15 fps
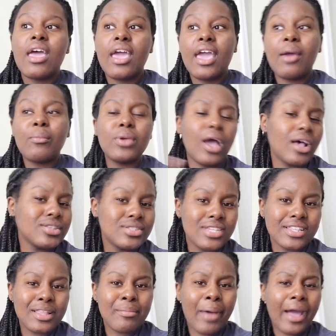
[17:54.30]
And we also
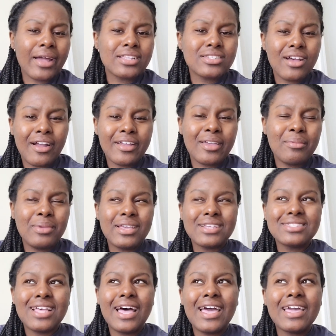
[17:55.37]
took them by Target
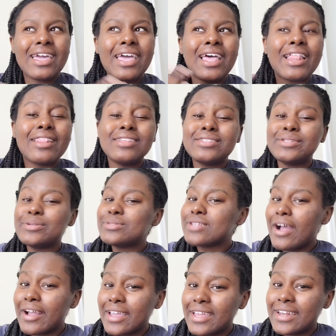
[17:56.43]
because like there's a new
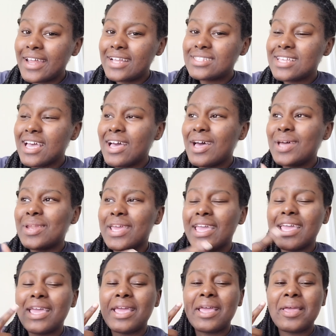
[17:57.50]
Target in downtown
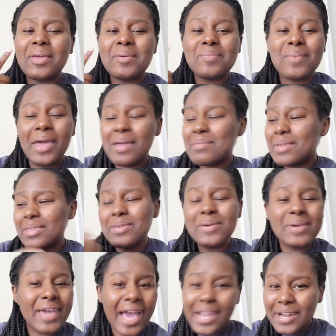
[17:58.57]
and baby, you
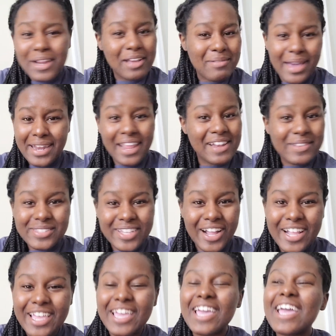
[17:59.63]
gotta know about that new
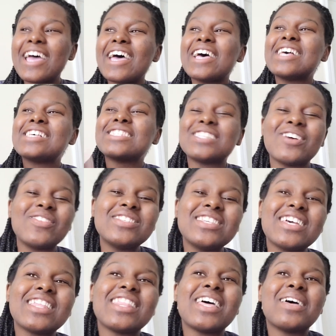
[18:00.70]
Target. So we
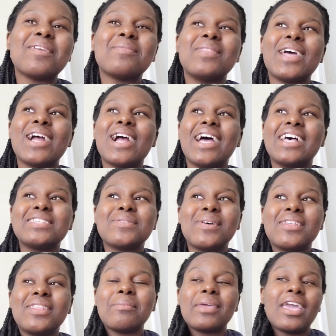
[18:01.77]
took them there as
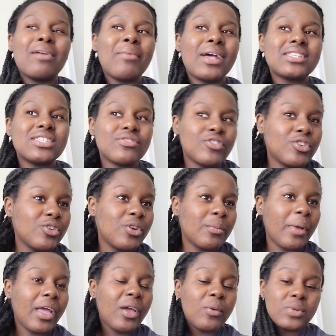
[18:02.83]
well. came back to the
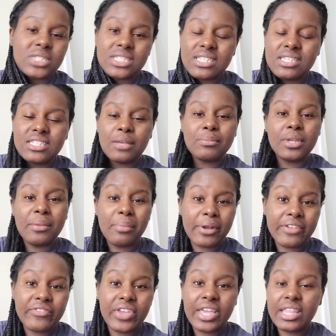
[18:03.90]
room. We just did some
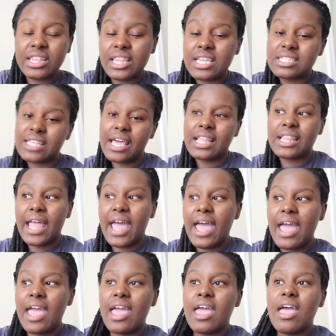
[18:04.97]
debriefing and things like
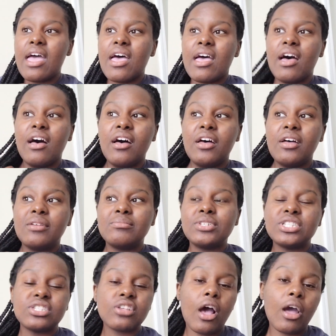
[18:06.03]
that um,
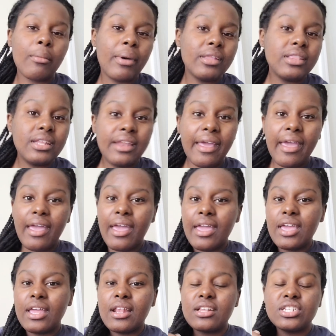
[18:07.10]
just talk about the
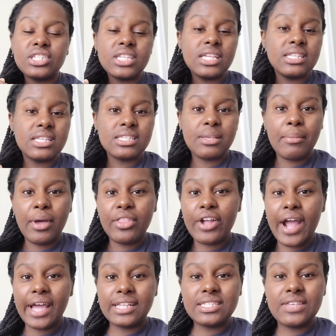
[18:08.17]
day and just get into some other
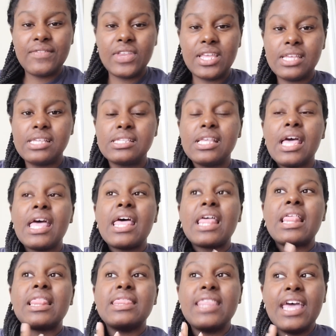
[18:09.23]
activities.
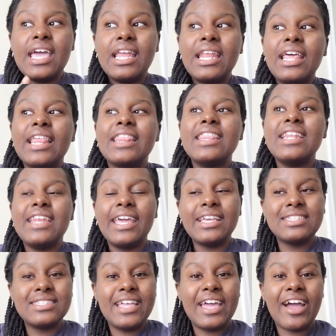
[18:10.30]
Then the
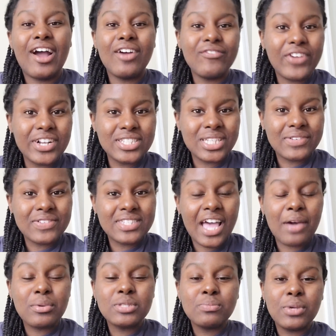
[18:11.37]
next day, our first service
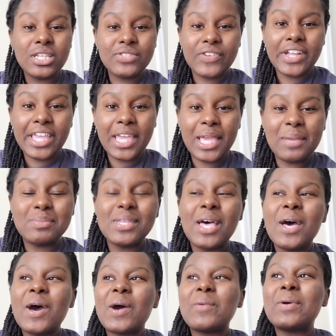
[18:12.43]
site was Books for Keeps,
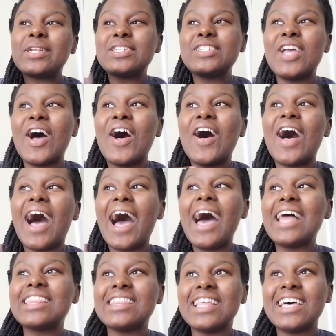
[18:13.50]
which y'all,
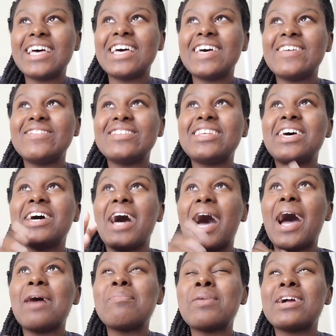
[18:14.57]
I loved.
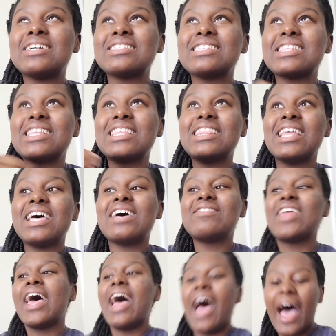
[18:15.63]
I personally loved.
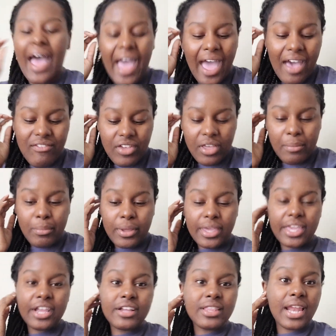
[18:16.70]
I have a book
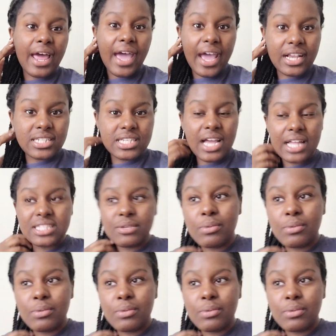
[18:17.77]
here that I actually got to